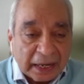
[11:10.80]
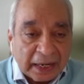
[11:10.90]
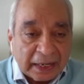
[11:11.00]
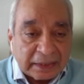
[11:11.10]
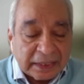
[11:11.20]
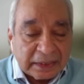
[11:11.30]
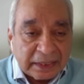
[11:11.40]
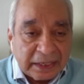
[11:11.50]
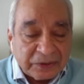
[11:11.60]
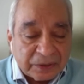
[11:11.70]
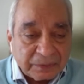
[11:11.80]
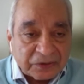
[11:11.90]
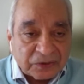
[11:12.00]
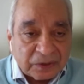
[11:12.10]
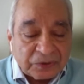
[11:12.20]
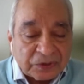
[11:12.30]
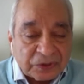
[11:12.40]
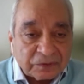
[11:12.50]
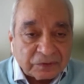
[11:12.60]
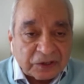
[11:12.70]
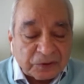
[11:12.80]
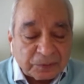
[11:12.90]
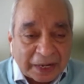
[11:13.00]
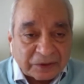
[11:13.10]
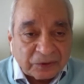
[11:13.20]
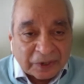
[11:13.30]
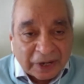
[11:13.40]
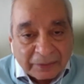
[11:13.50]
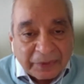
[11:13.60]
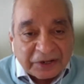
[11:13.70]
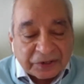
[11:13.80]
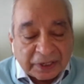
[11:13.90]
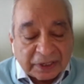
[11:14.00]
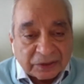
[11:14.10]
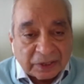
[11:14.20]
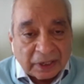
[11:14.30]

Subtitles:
And I think the nature-based solutions with respect to climate change,